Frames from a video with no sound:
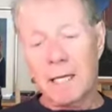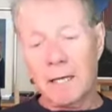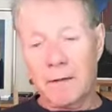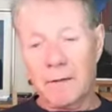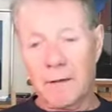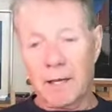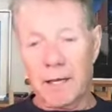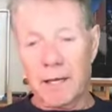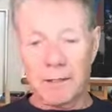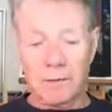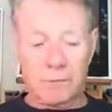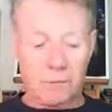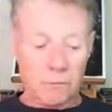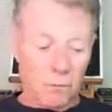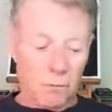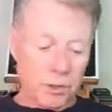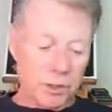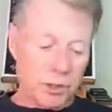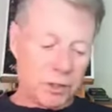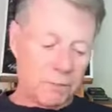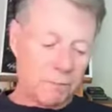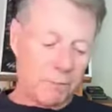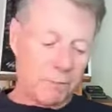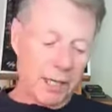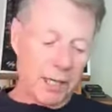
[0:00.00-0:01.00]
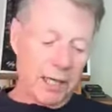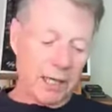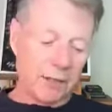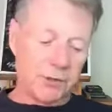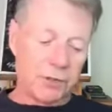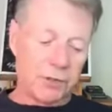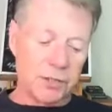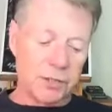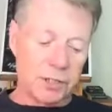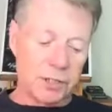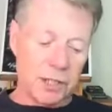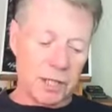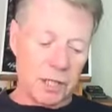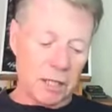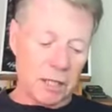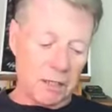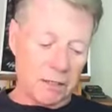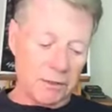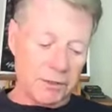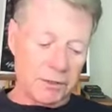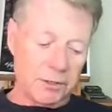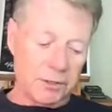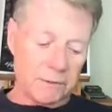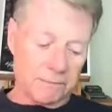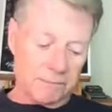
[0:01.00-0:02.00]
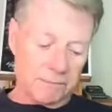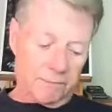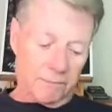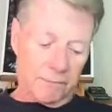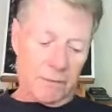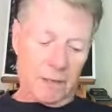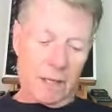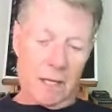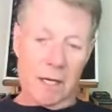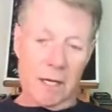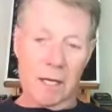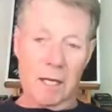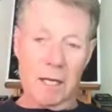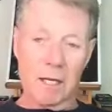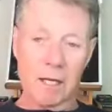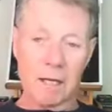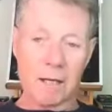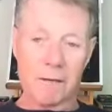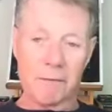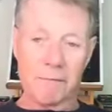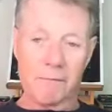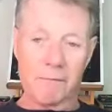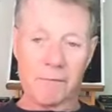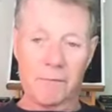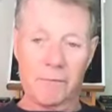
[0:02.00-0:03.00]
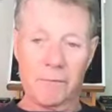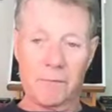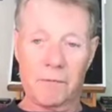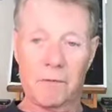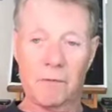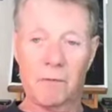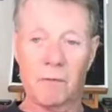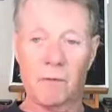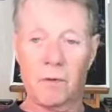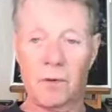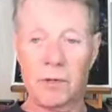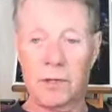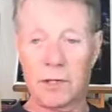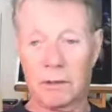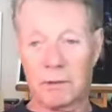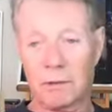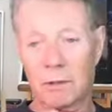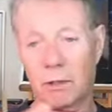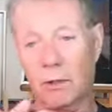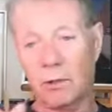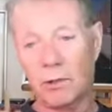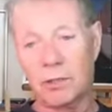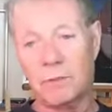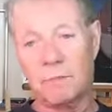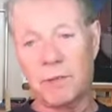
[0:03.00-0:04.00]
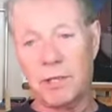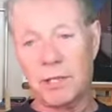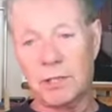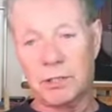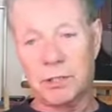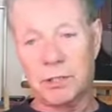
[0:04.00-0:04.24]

they would spin out the cells with a low-speed